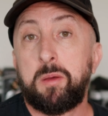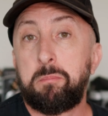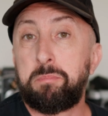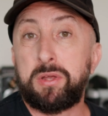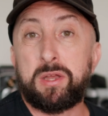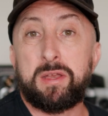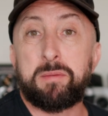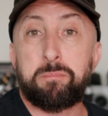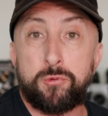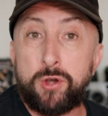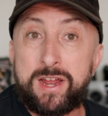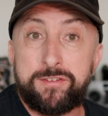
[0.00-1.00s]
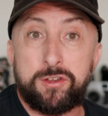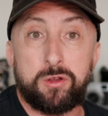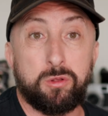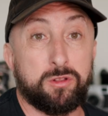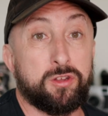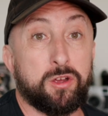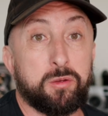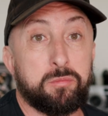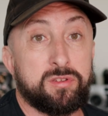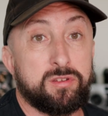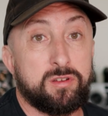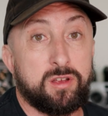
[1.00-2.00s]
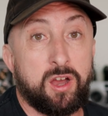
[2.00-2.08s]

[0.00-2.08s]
but in practical terms,